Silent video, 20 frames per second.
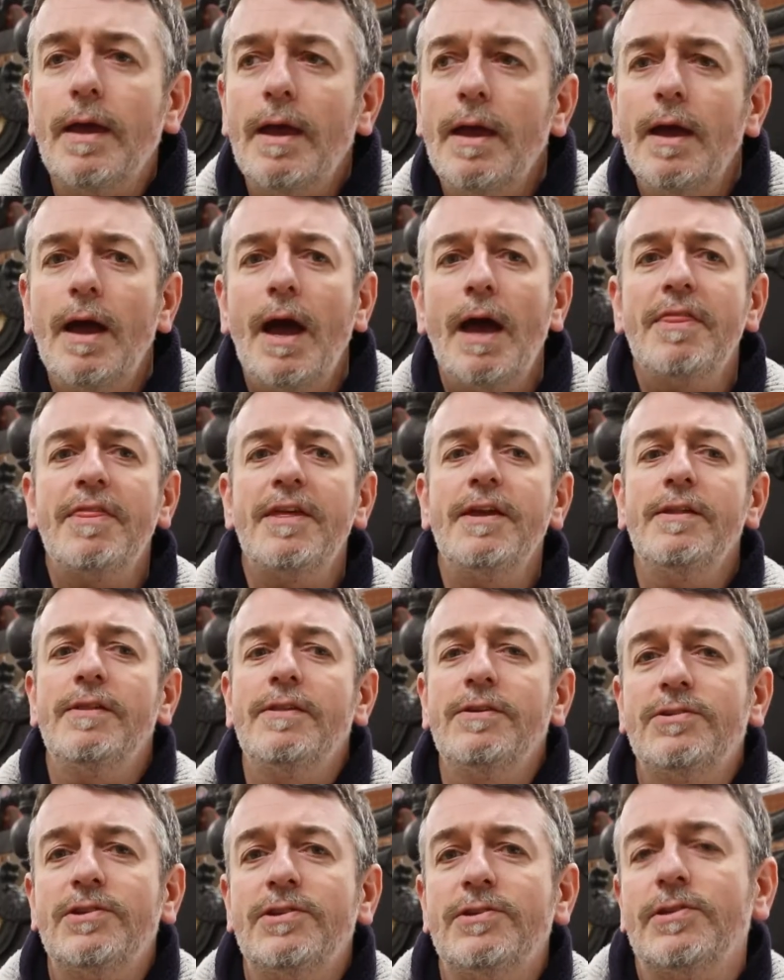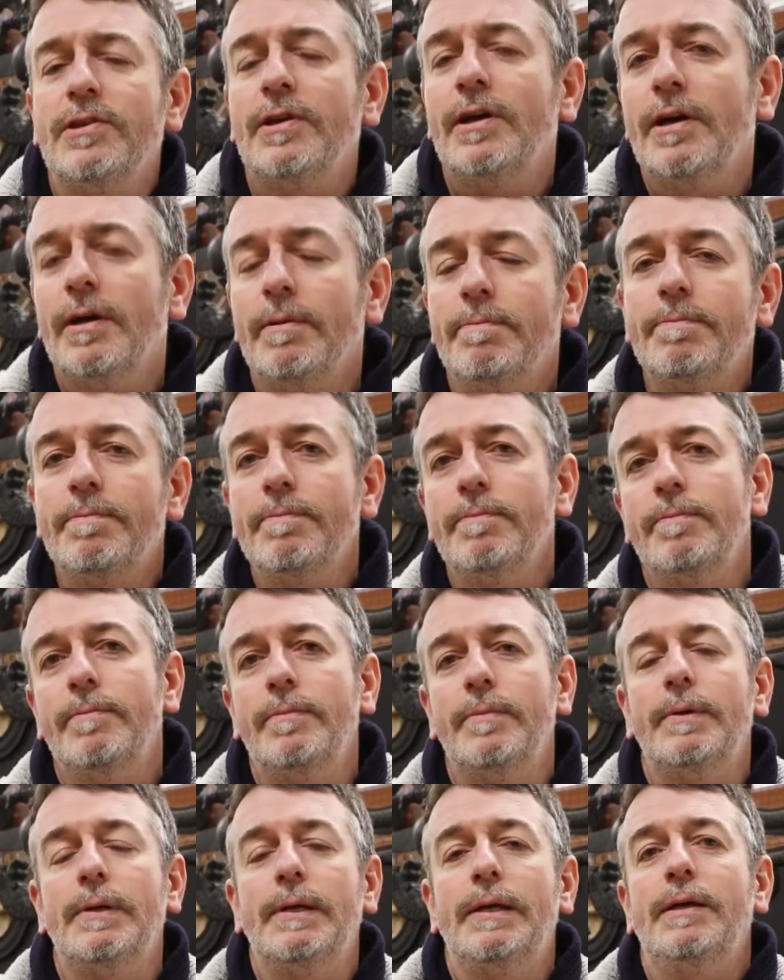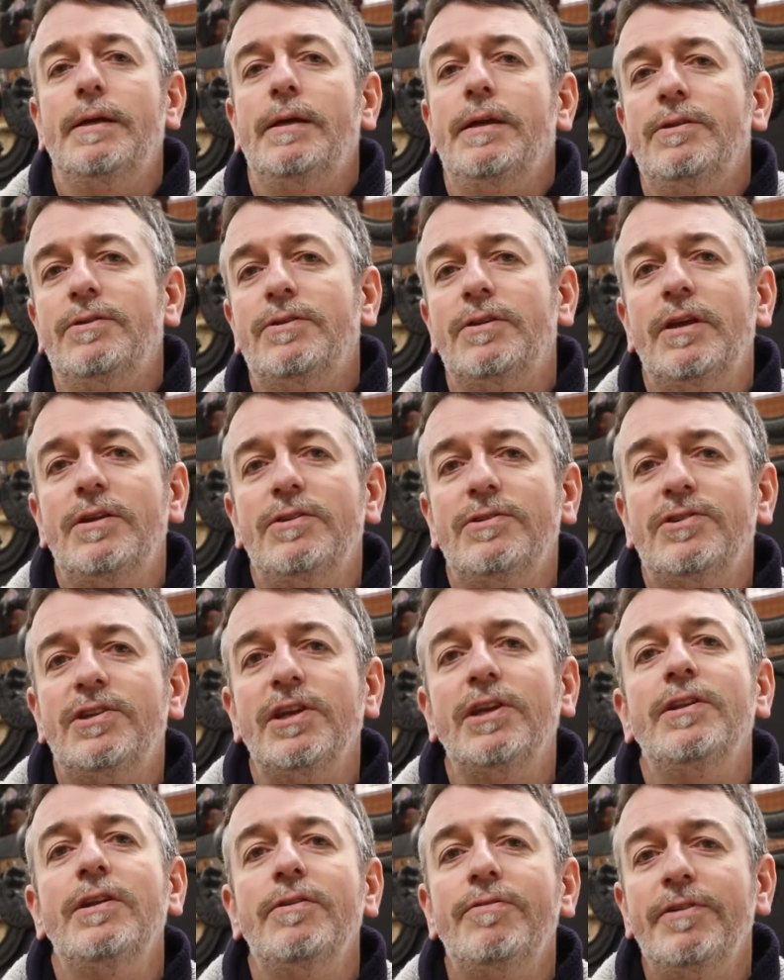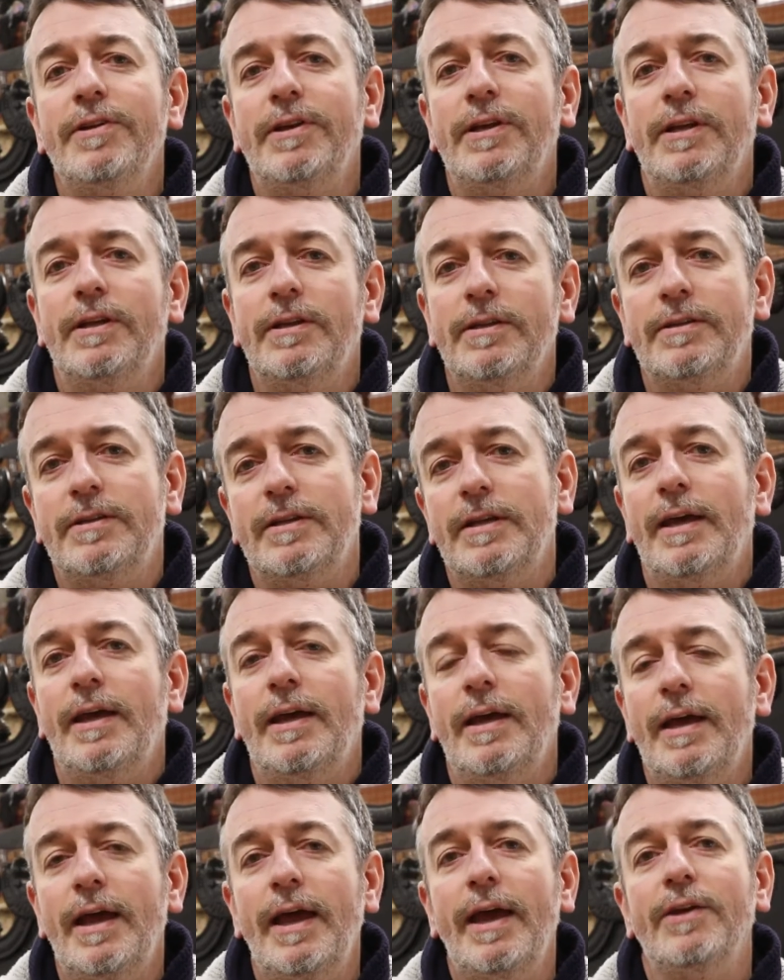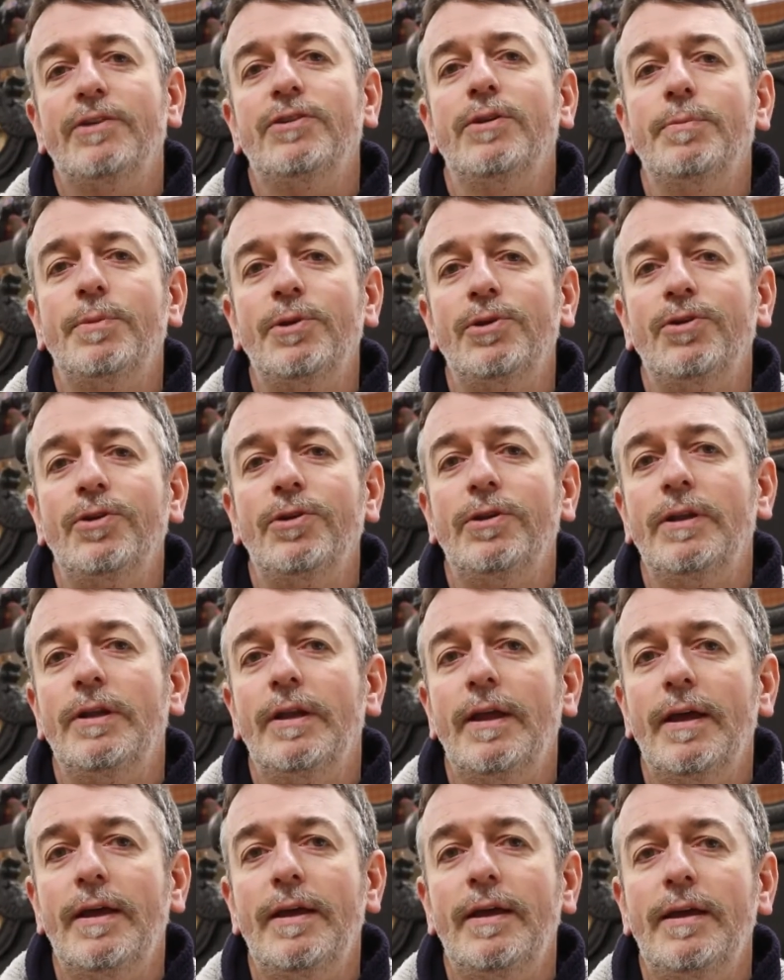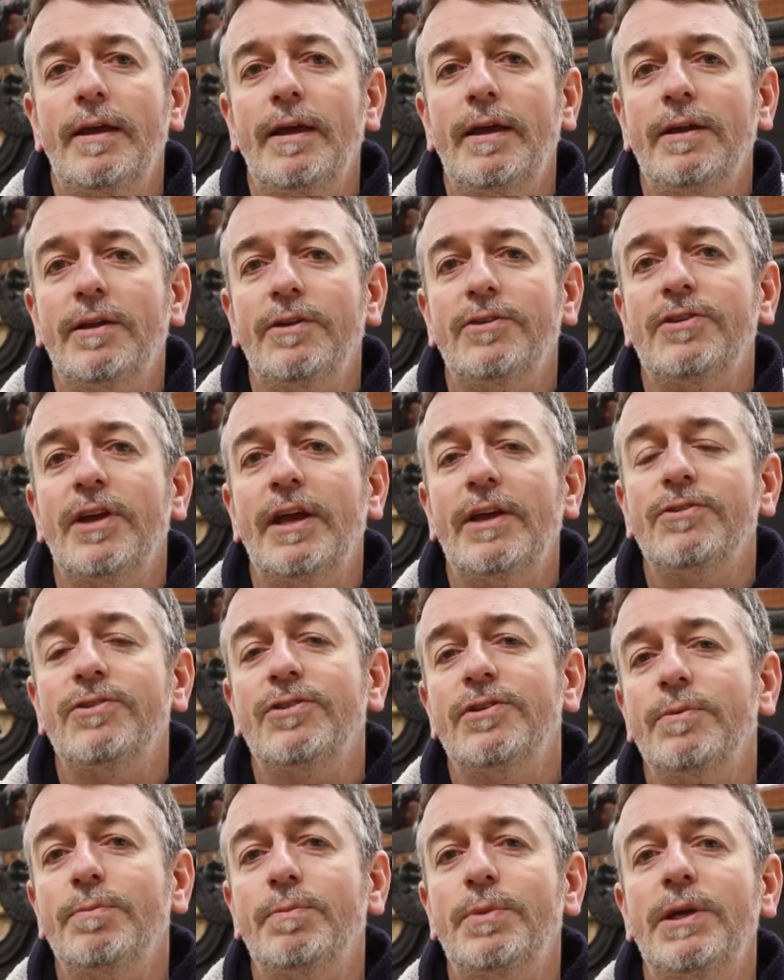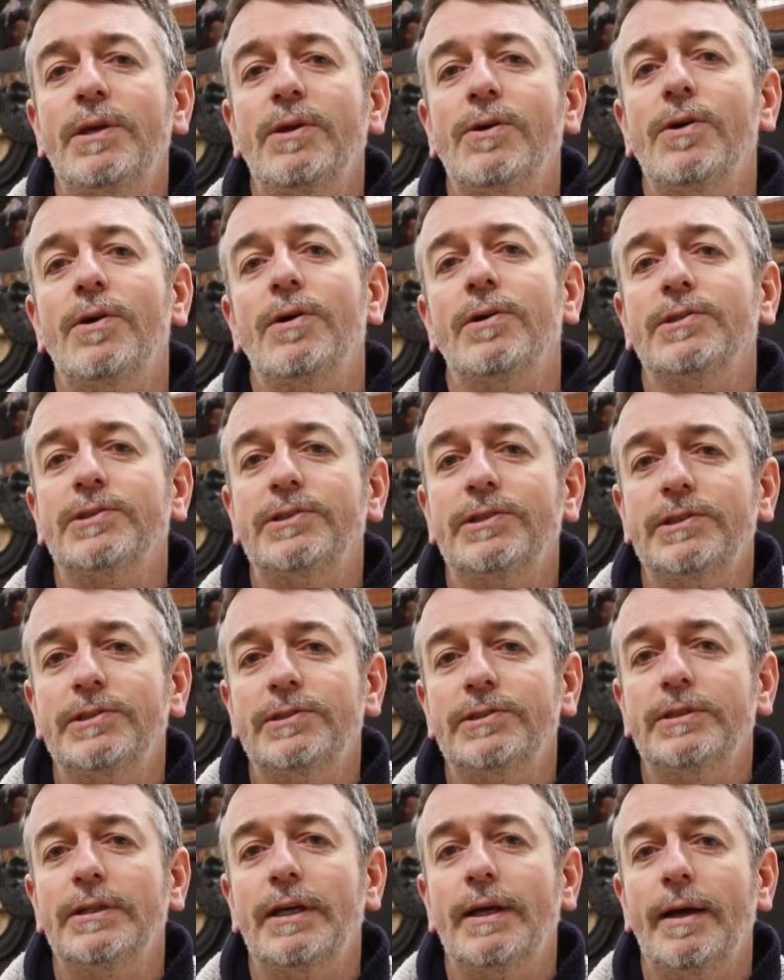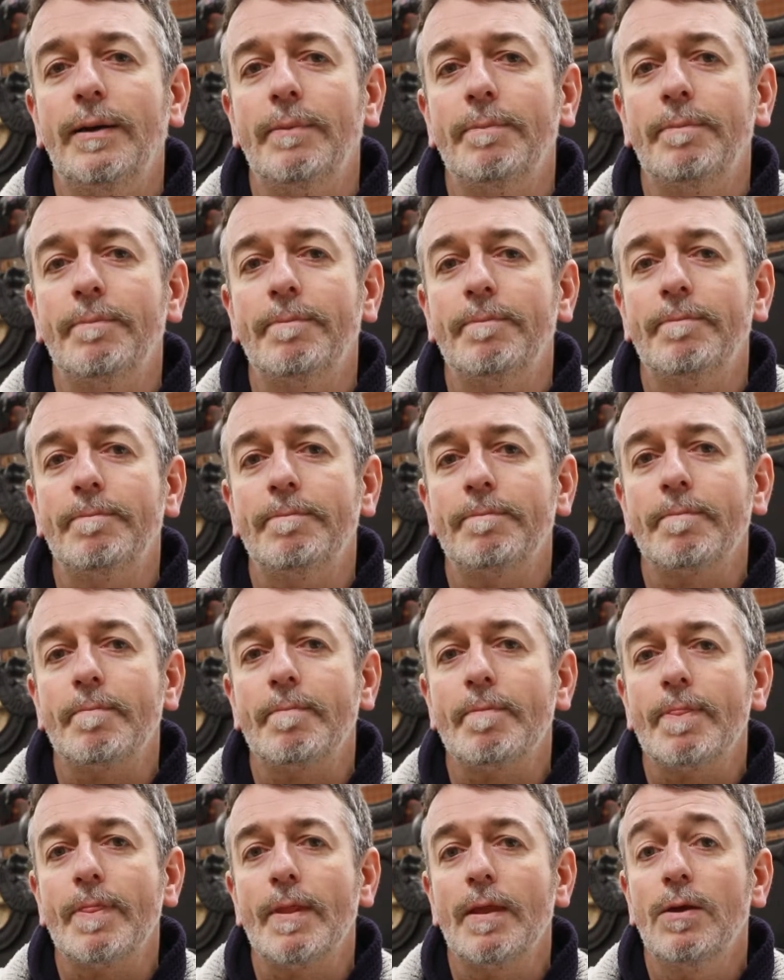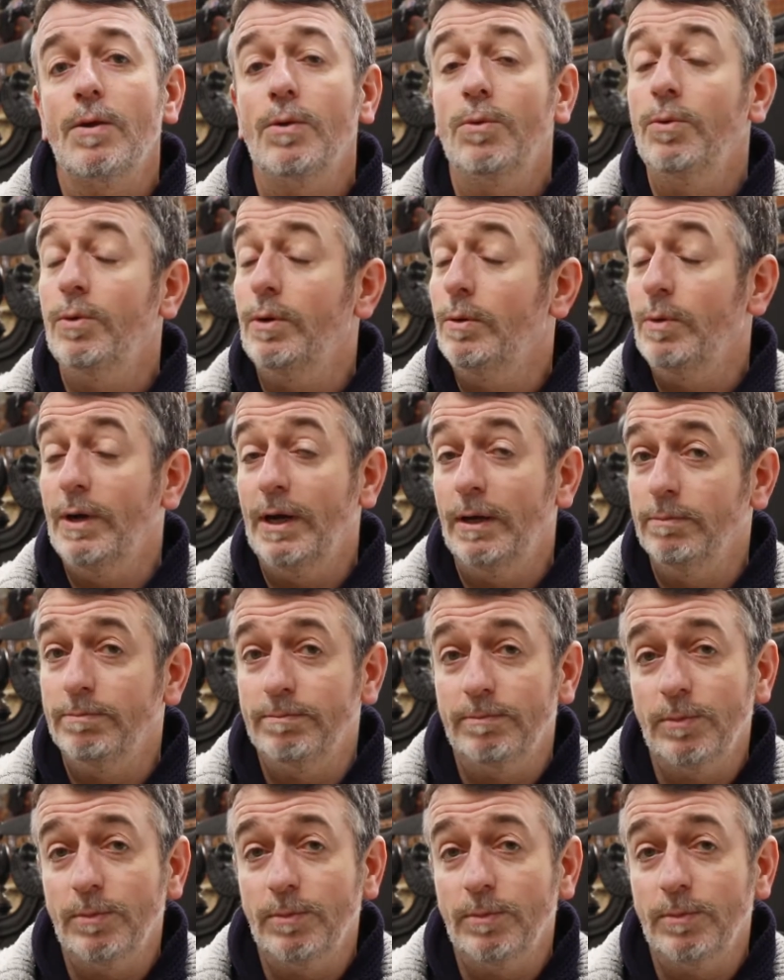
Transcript: I think this is it's significant exhibition in the sense that Peacocks is we're